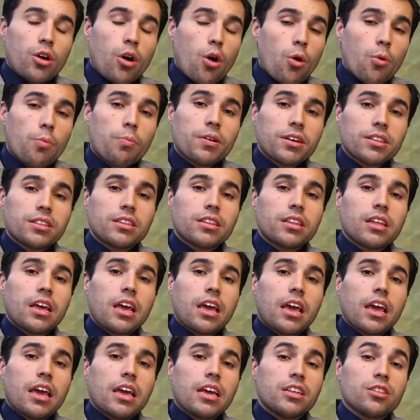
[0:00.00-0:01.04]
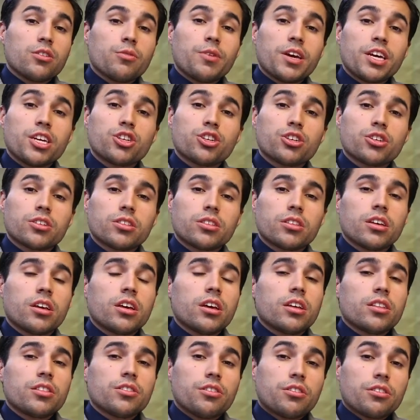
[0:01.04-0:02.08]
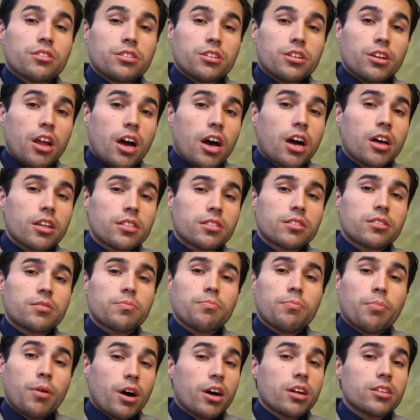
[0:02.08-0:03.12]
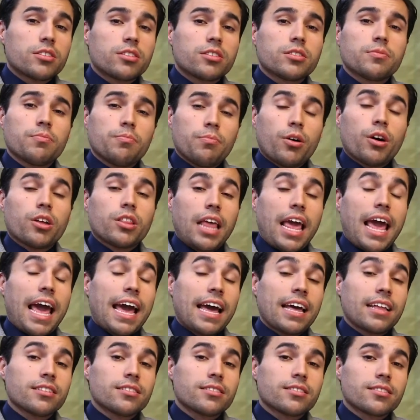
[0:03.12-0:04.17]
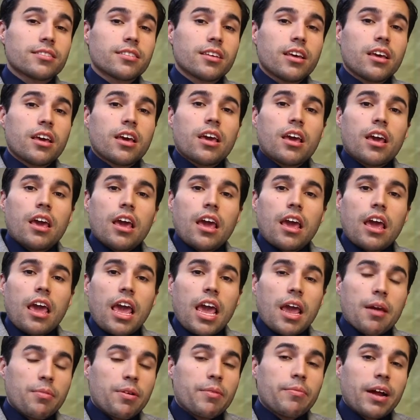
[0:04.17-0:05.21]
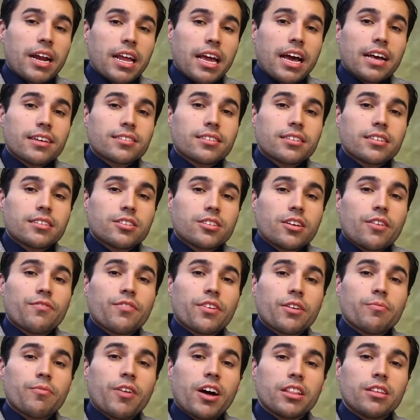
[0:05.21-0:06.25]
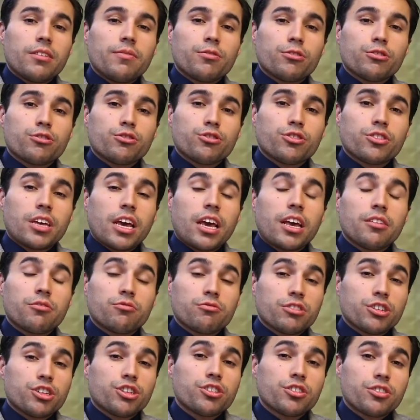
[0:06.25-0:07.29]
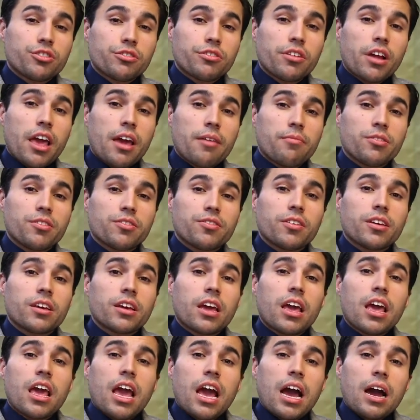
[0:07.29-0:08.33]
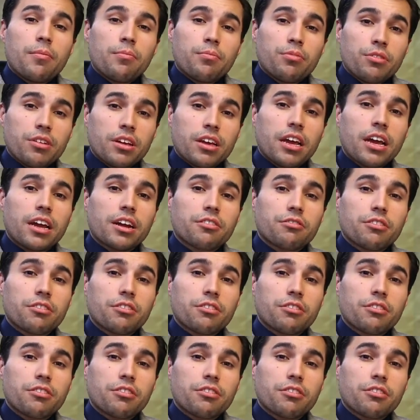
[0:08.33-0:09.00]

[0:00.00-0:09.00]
Open innovation. There are not bots, but ants. Everybody has something valuable to say. Register everything and bring a